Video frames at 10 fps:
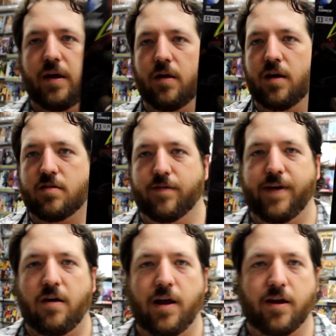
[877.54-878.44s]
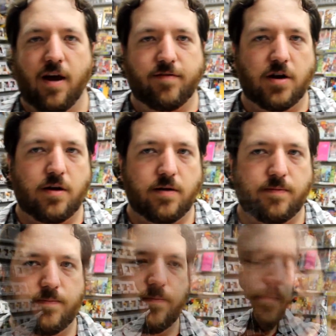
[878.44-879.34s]
Here is the variant cover.
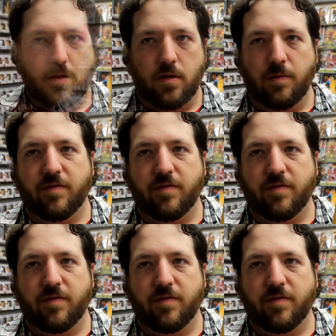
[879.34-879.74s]
And